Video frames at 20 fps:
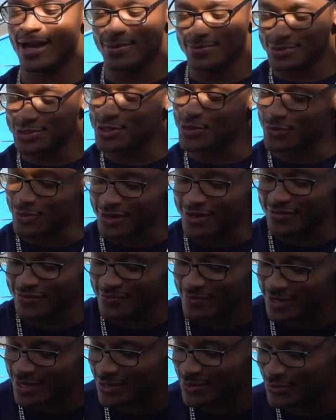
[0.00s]
I'm sure one of
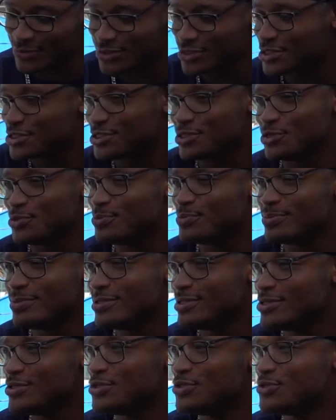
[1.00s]
many. We'll just do
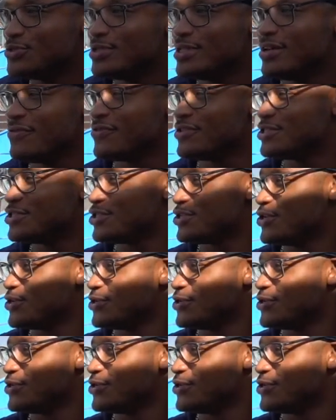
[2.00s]
different shows